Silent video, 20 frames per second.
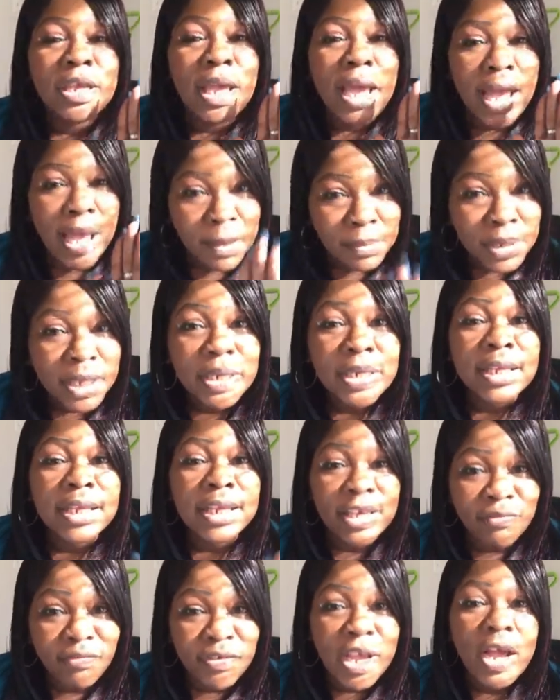I'm going to
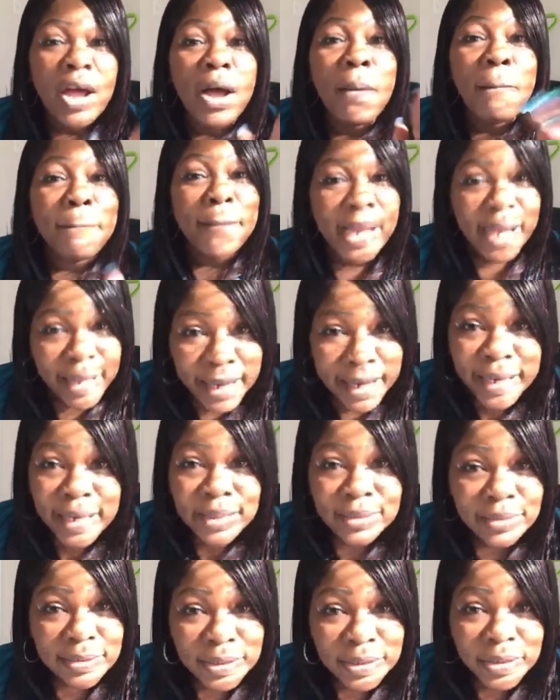give y'all my
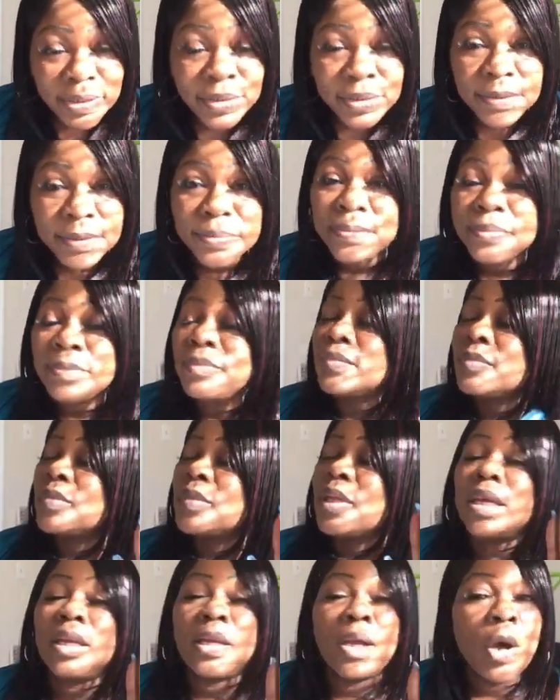answer.
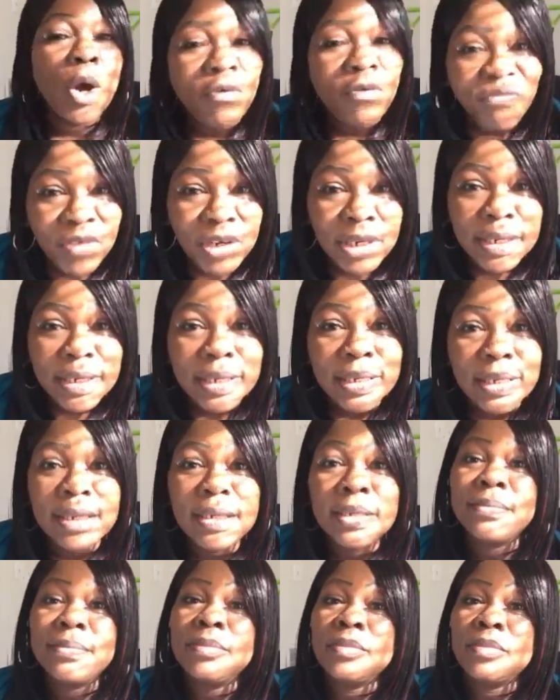And hopefully
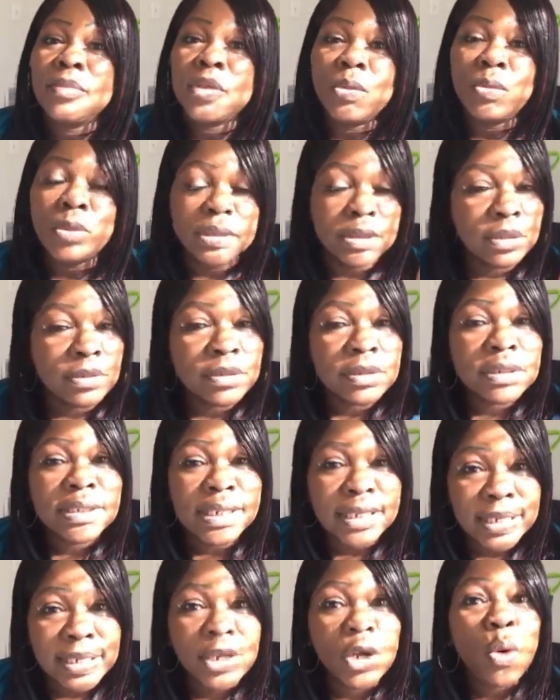with those
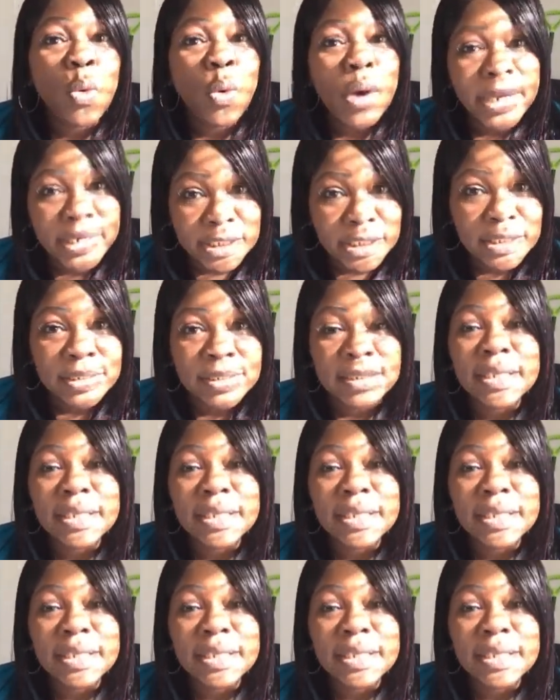10 questions